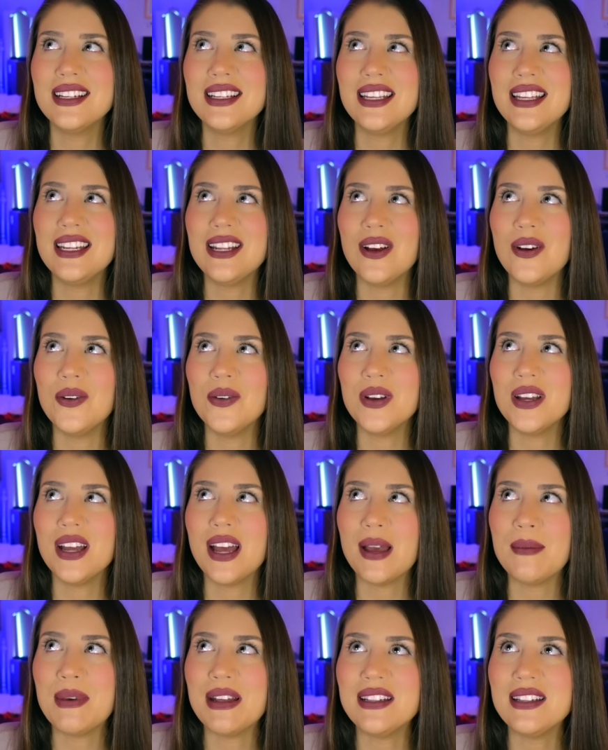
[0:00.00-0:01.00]
You know,
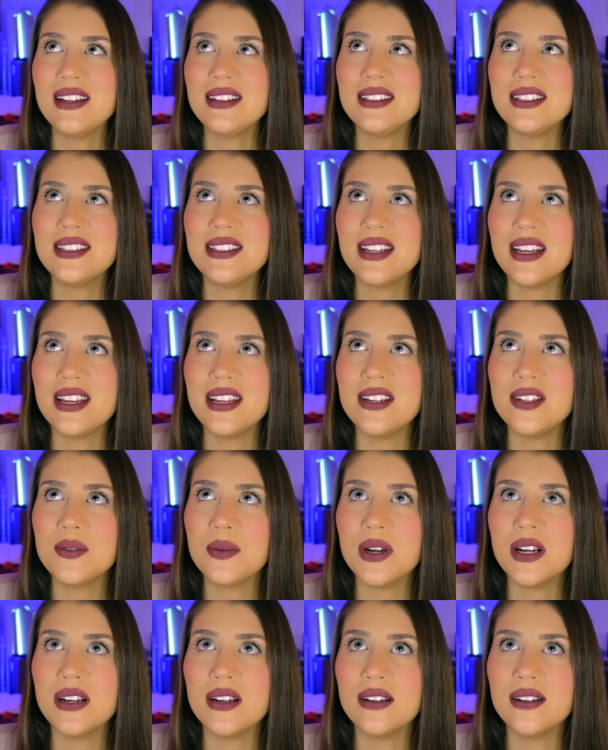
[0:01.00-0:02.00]
I'm at that stage
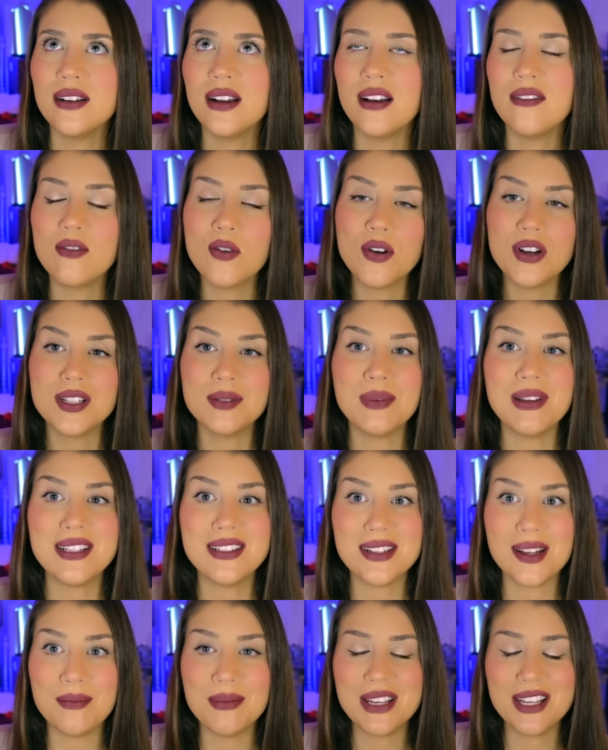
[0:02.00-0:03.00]
where, of course, my
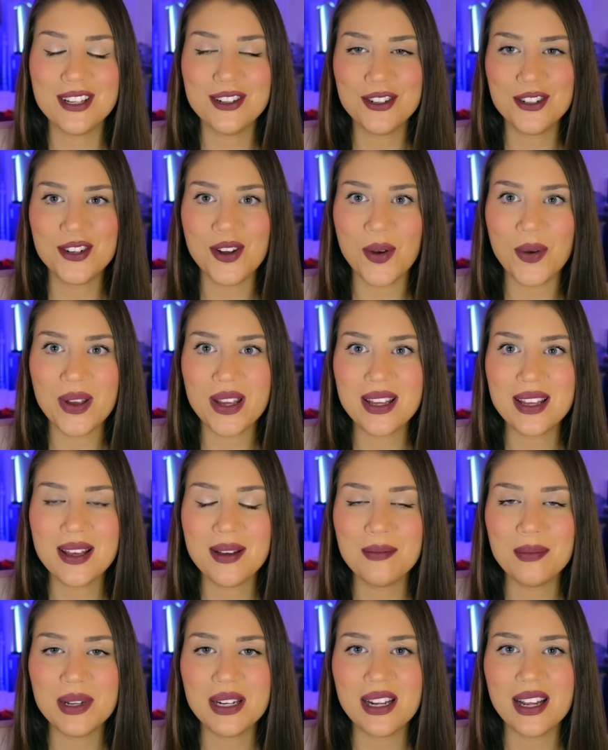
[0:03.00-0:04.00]
stomach is showing,
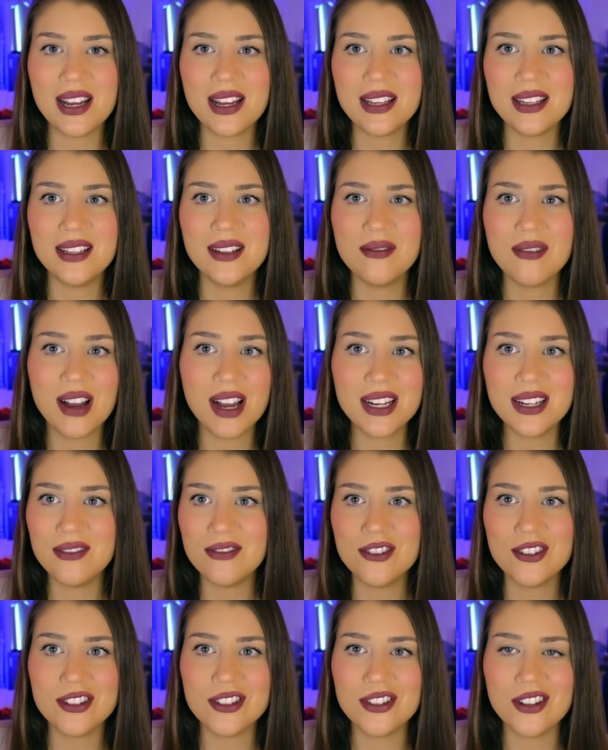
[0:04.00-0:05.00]
but you kind of
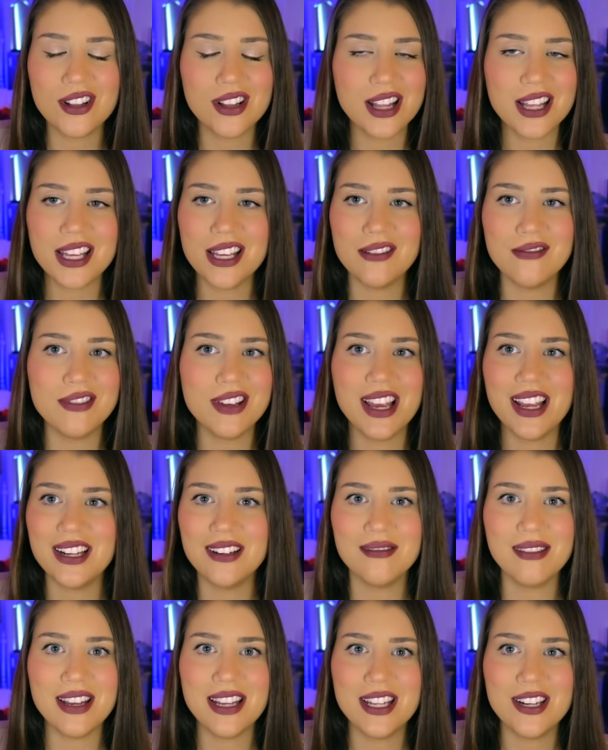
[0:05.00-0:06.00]
just look like you've
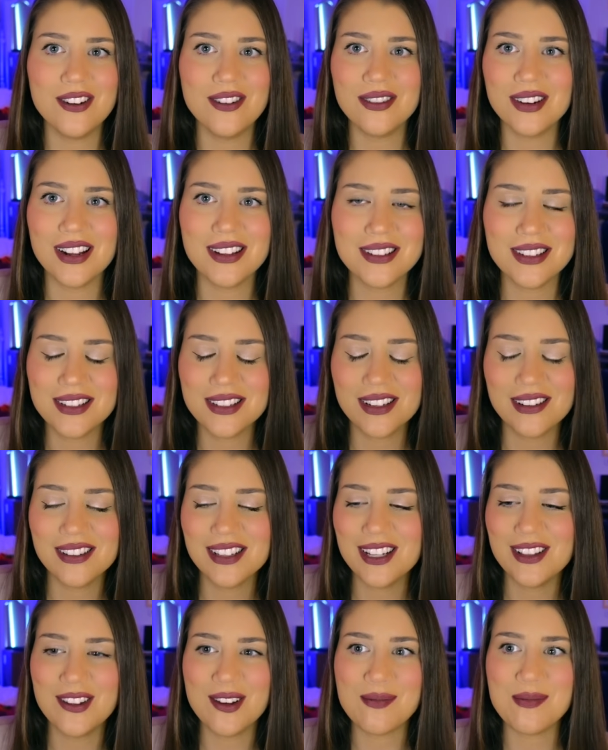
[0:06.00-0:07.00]
gained weight. You don't
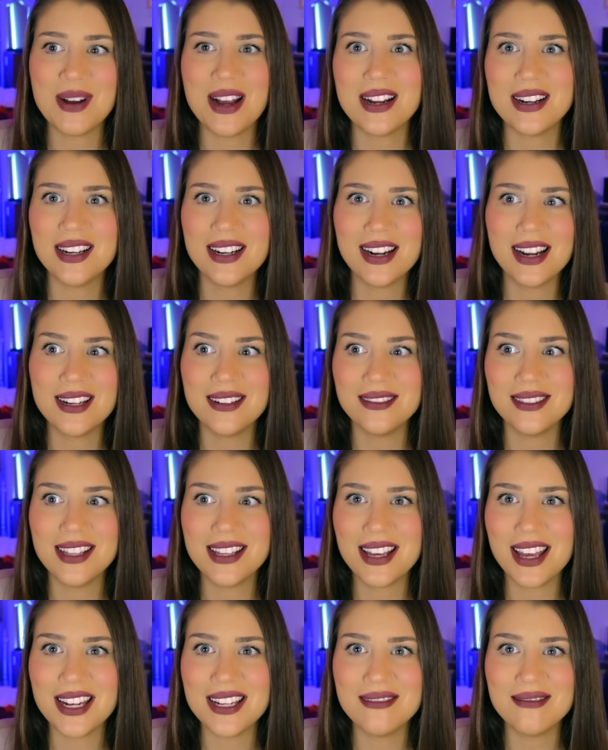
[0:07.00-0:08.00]
necessarily look pregnant. I don't
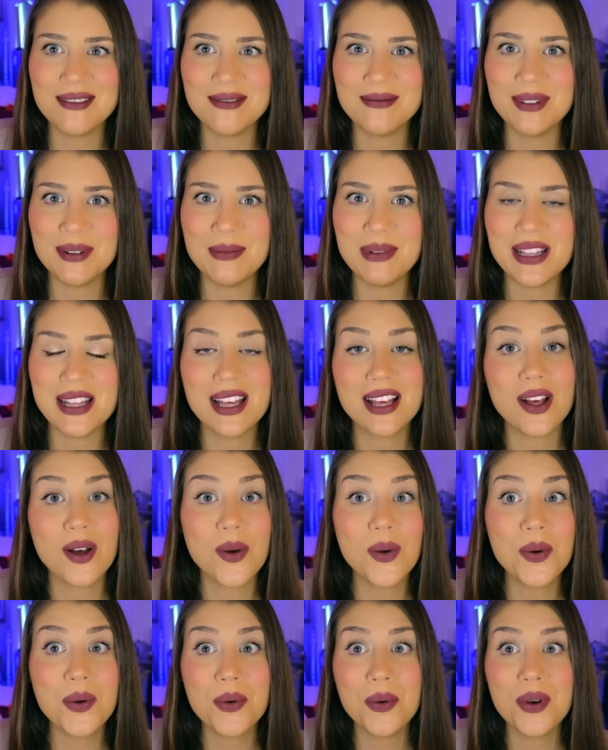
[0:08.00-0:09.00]
think anyone would be like,
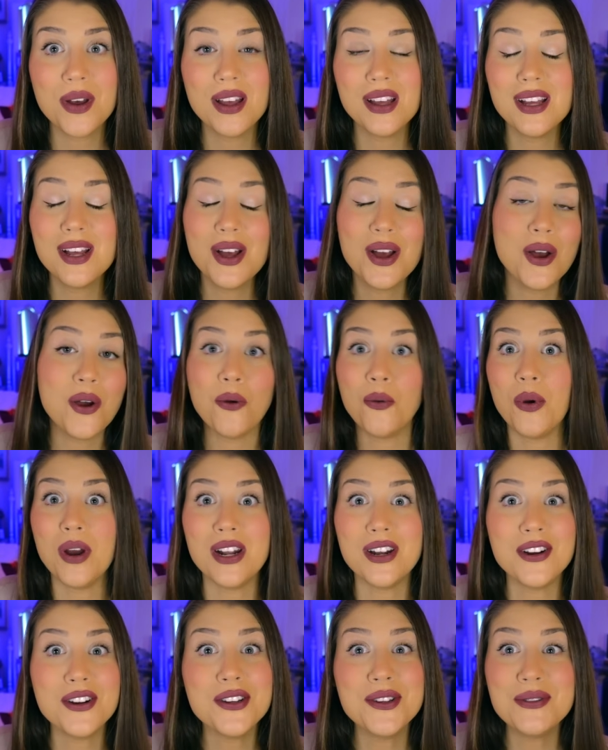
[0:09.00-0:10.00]
oh,
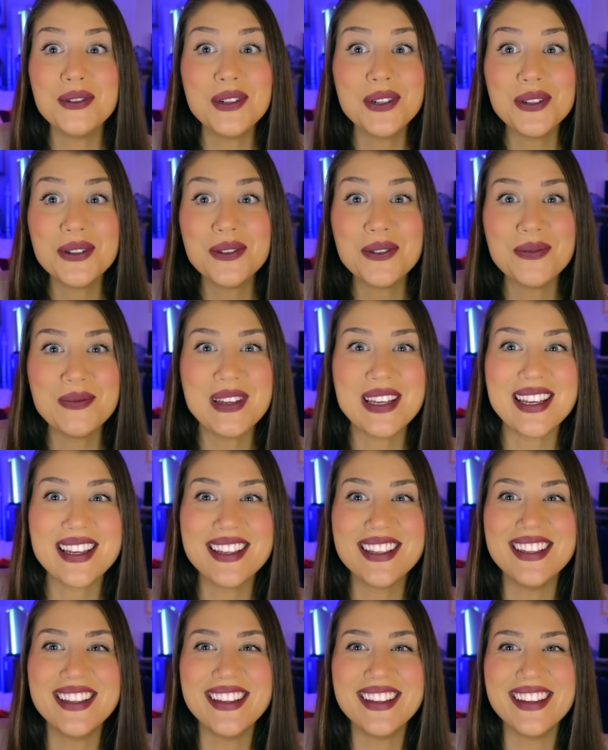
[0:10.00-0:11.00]
when are you due?
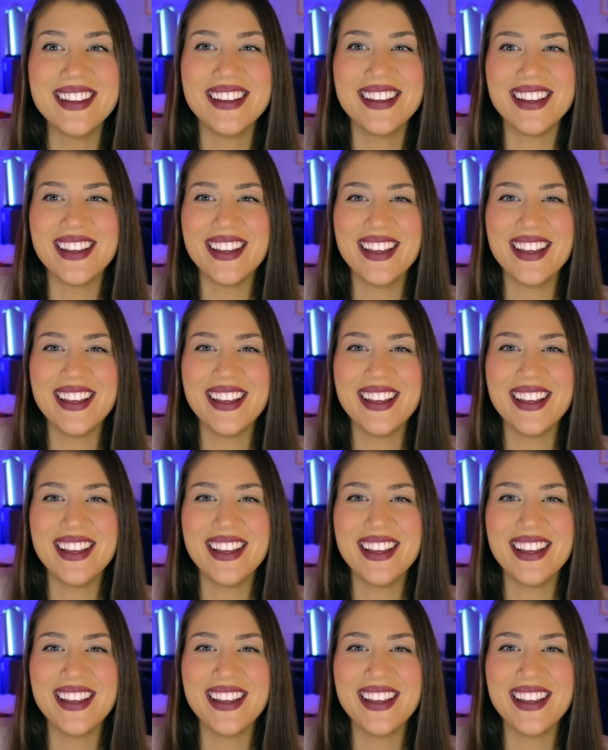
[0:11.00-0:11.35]
Because